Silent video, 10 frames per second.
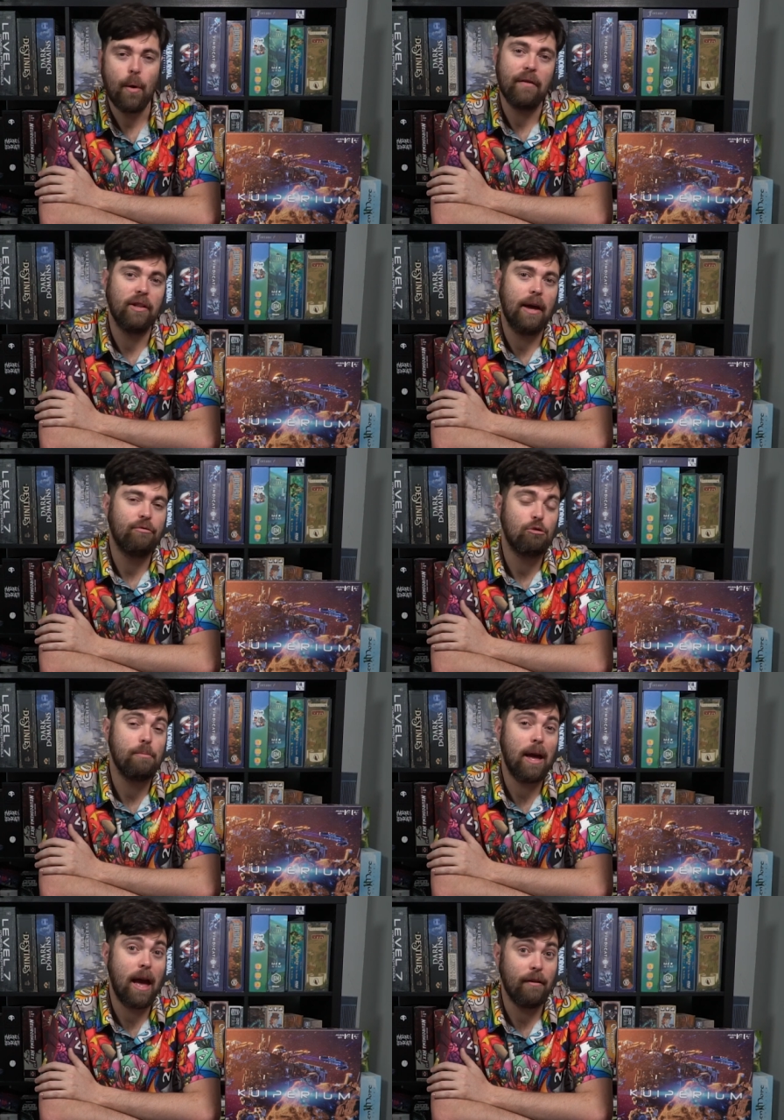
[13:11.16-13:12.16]
We have a live
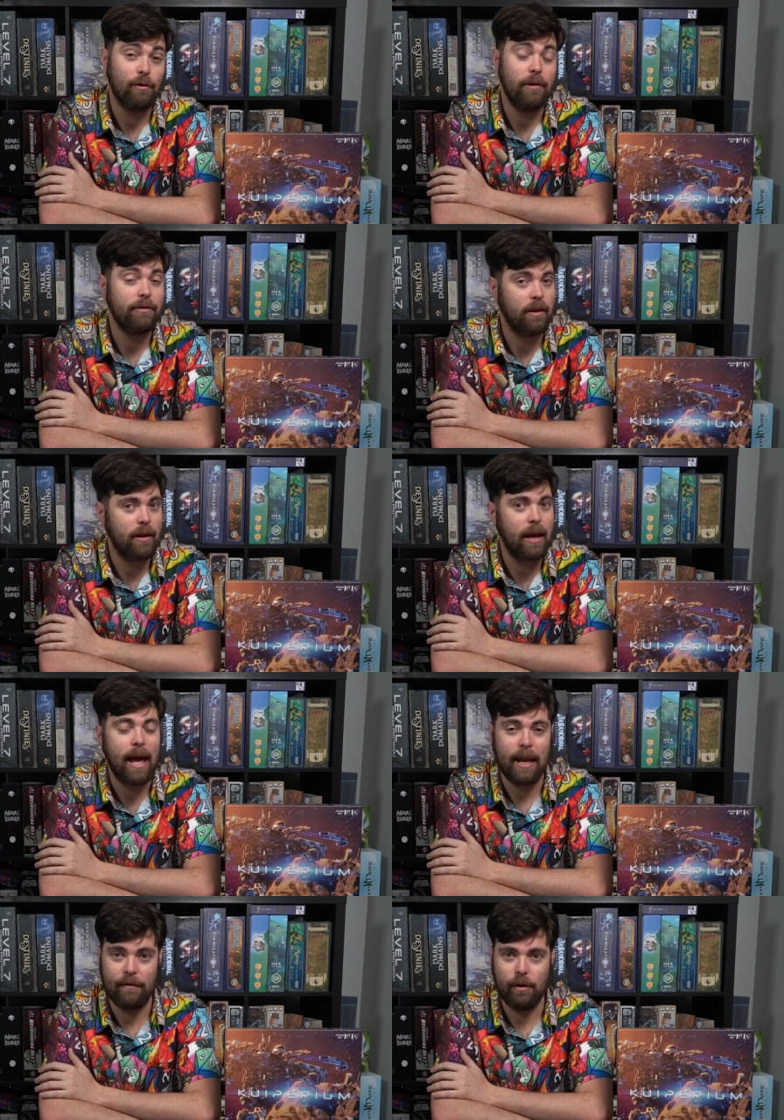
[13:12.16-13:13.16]
stream every Sunday
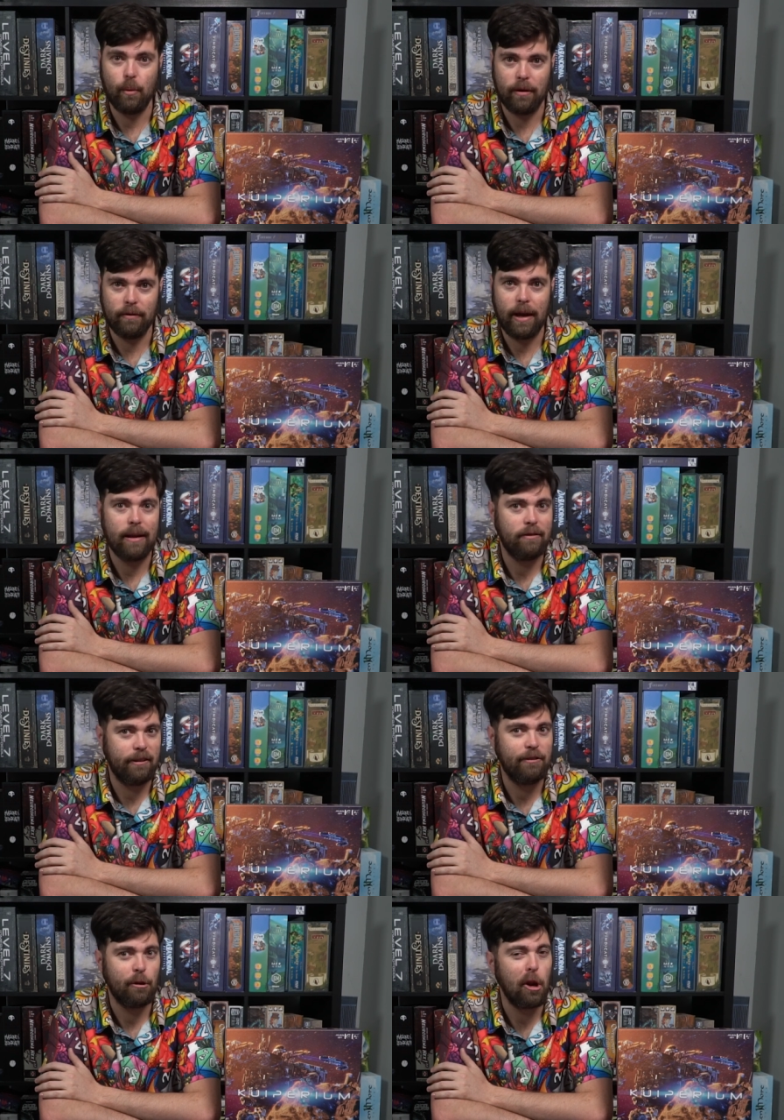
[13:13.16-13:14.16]
and every Wednesday at
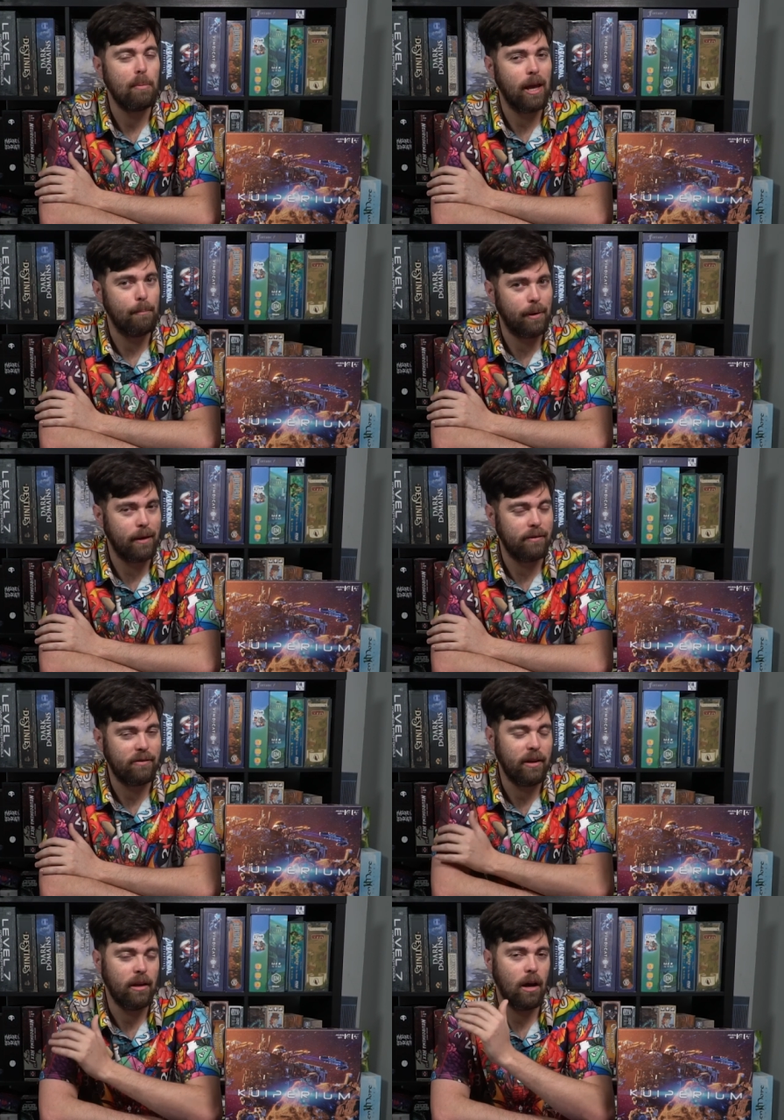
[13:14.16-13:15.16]
six thirty p m P S
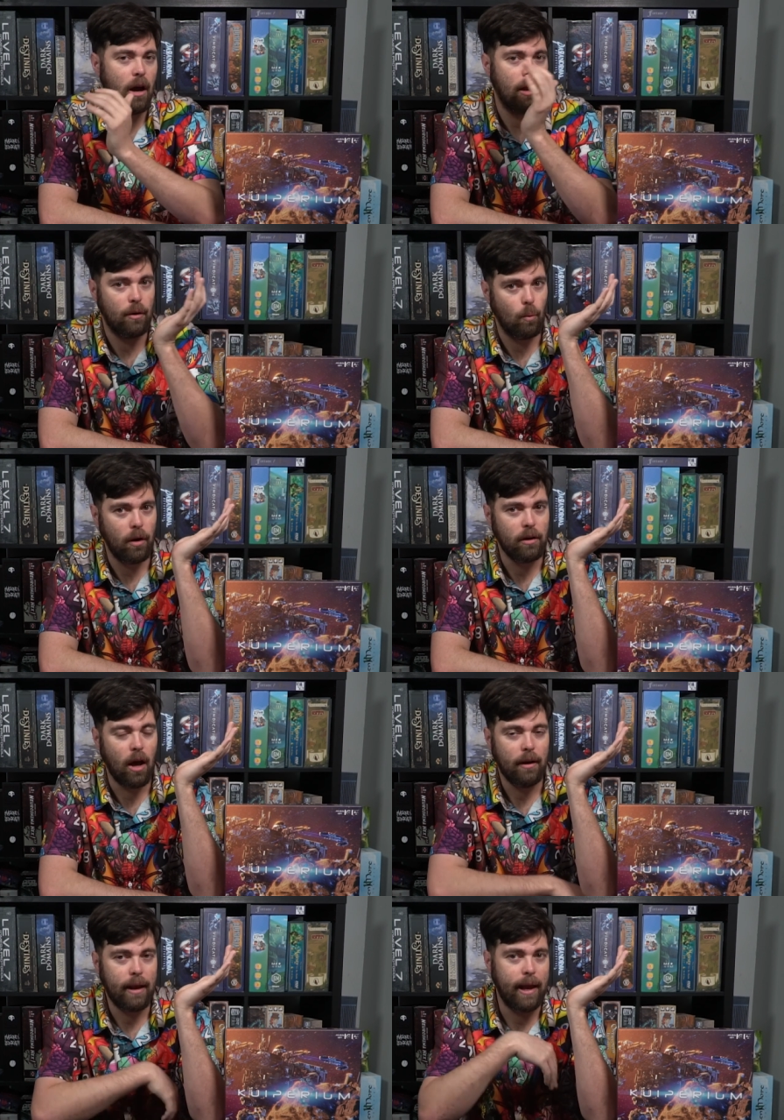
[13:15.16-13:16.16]
T on
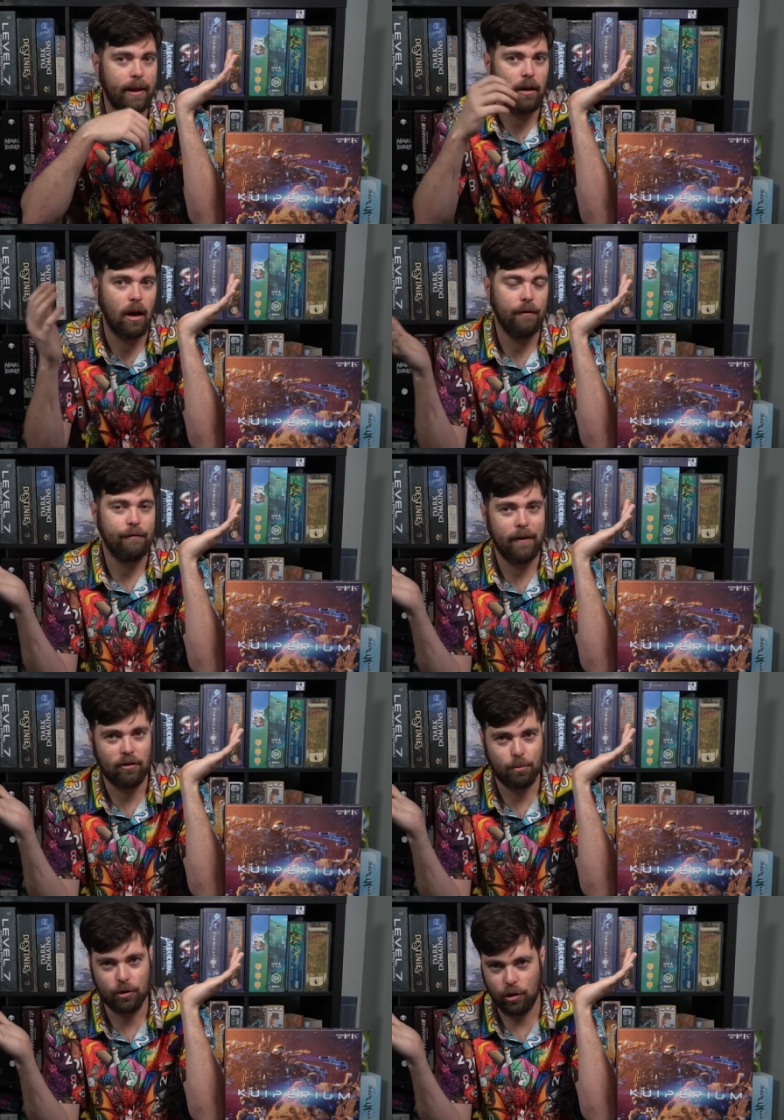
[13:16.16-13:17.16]
Whatnot and on
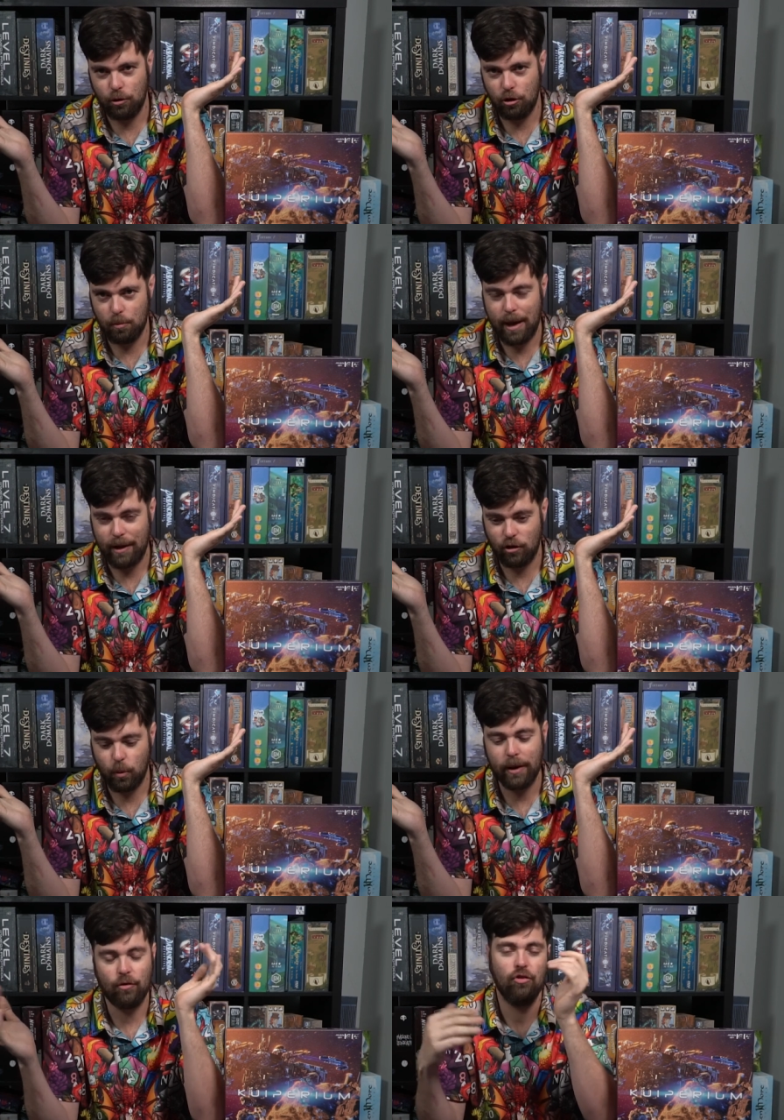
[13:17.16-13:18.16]
Facebook, YouTube, and
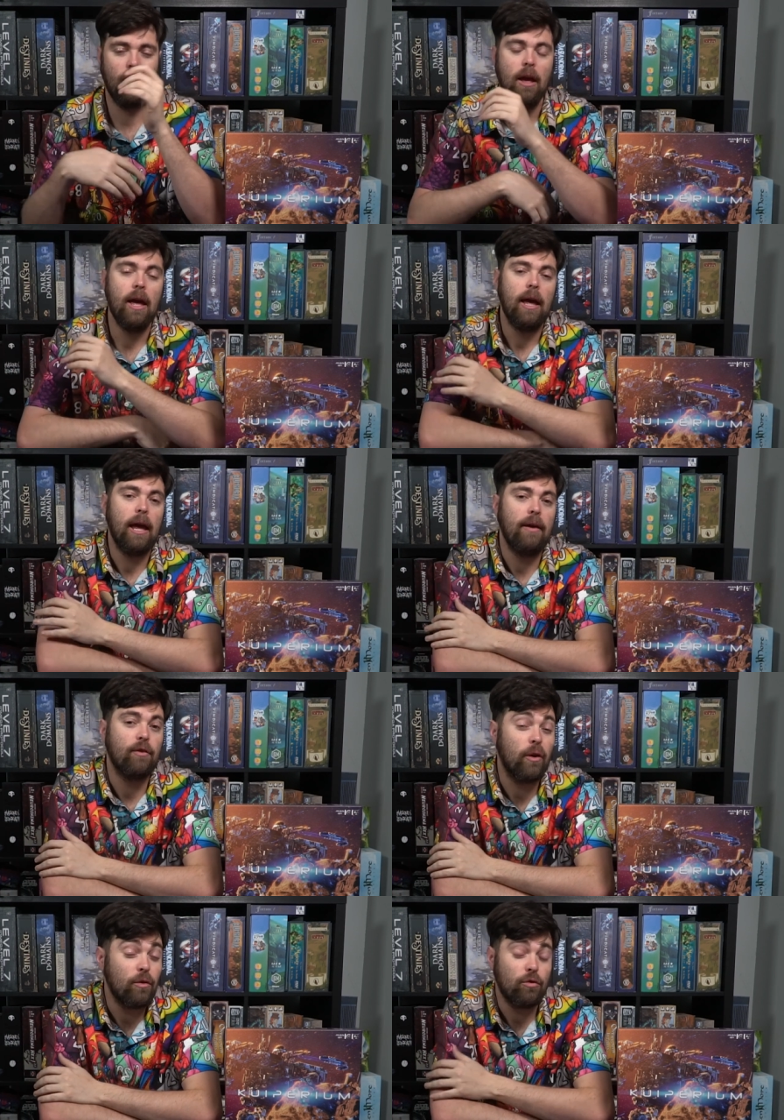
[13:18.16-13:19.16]
Twitch. If
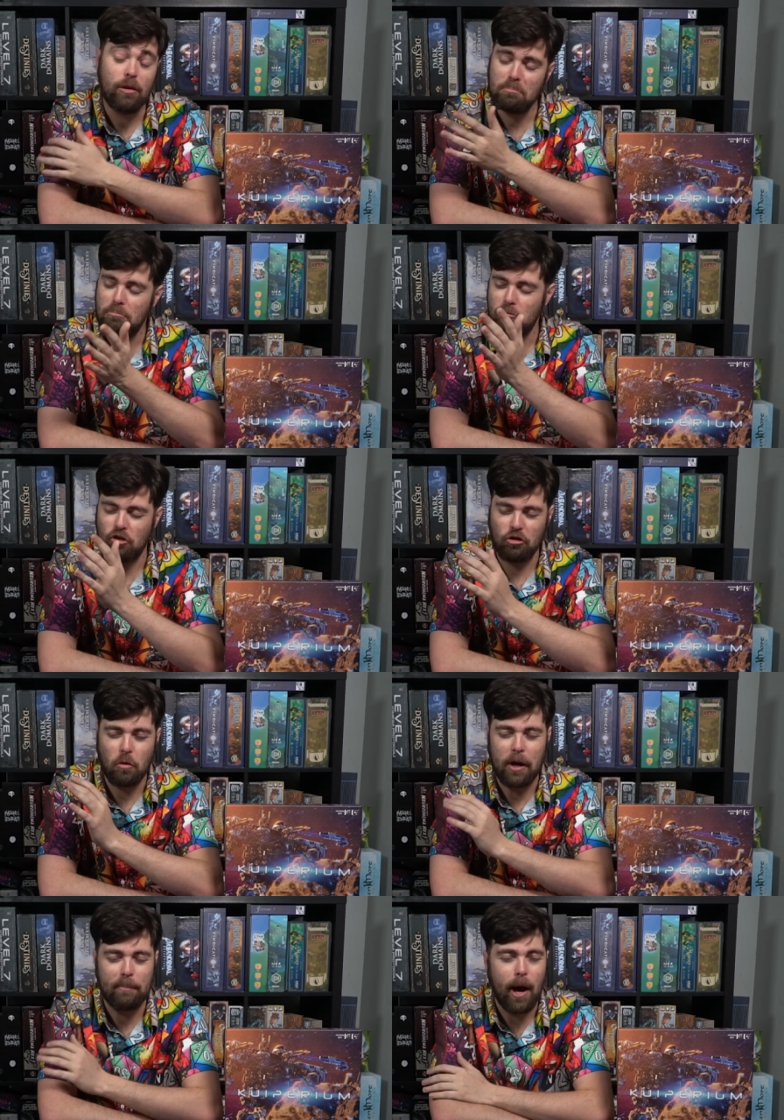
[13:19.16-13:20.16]
you're interested, just
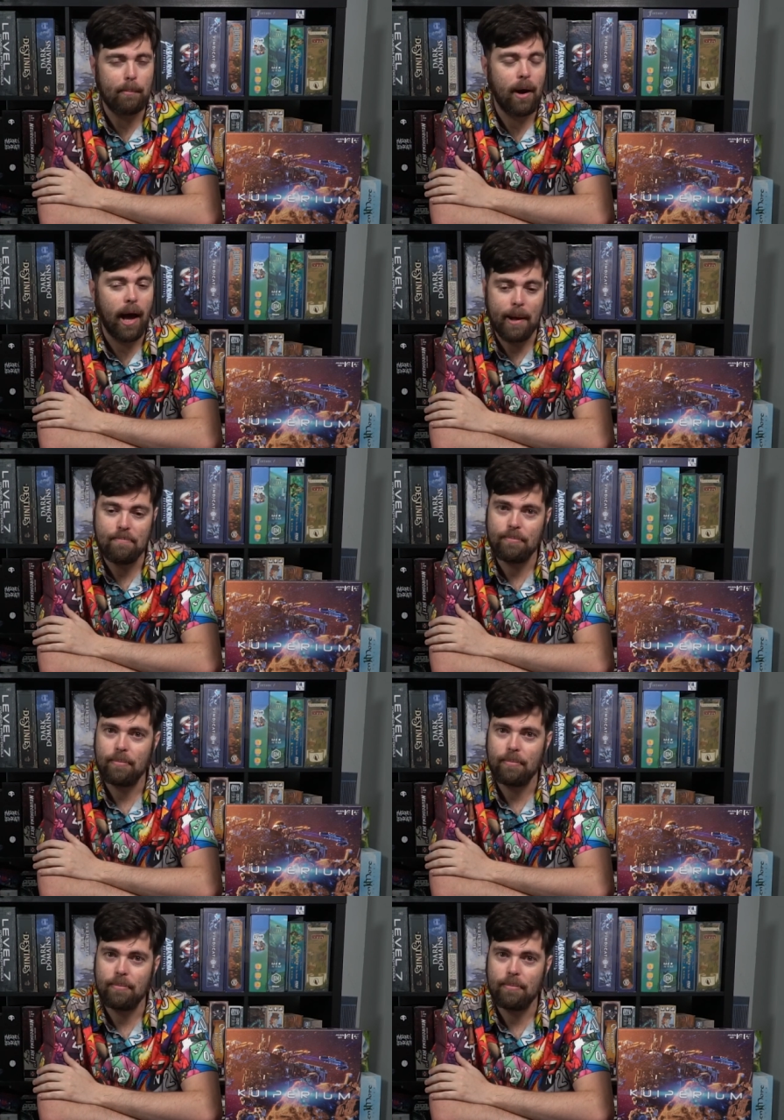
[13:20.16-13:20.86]
go ahead and pop by.